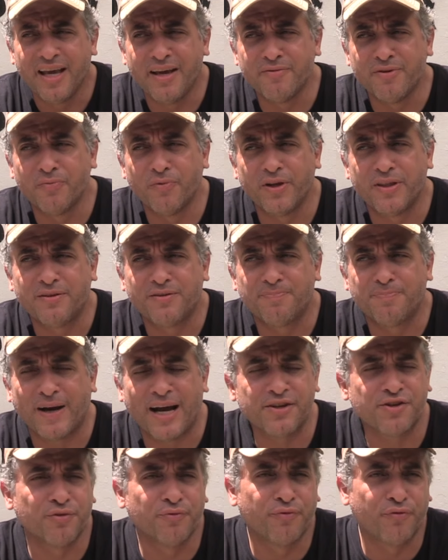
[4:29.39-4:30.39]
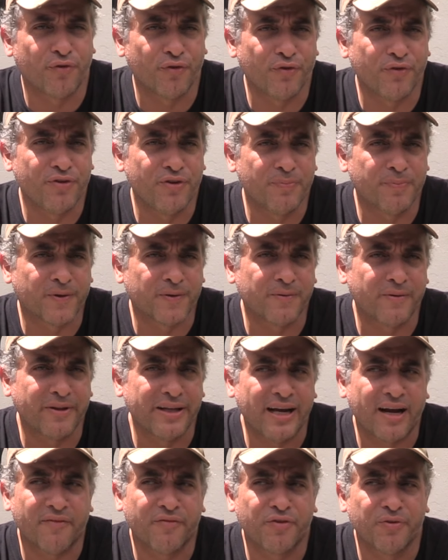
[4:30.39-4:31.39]
Even with passion fruit, you
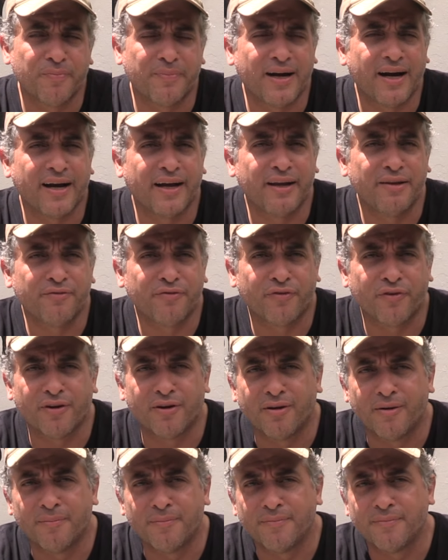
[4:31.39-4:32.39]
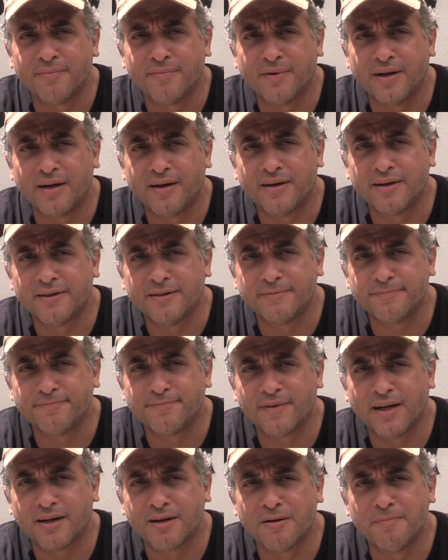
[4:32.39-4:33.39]
probably have to buy it from
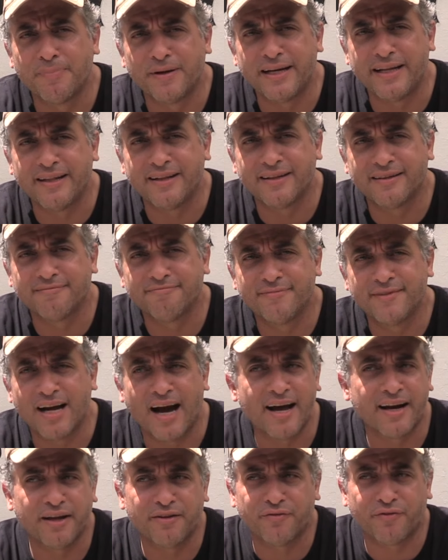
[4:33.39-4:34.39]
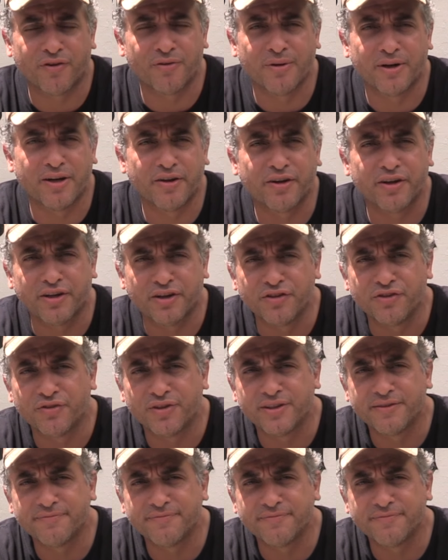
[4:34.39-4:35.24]
a company that got it from another country.